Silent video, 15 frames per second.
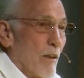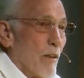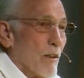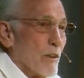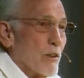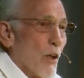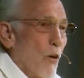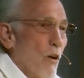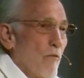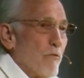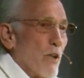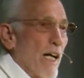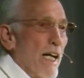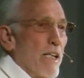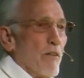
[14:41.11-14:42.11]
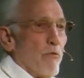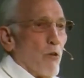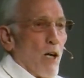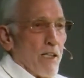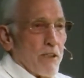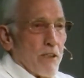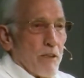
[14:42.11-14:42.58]
So afraid of
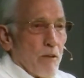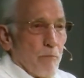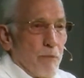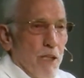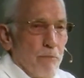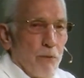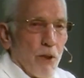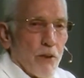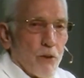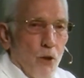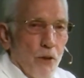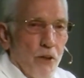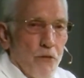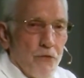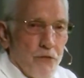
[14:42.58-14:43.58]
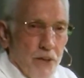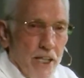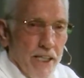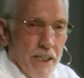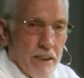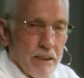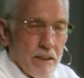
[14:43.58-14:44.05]
what people are going to
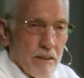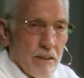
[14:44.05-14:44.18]
think.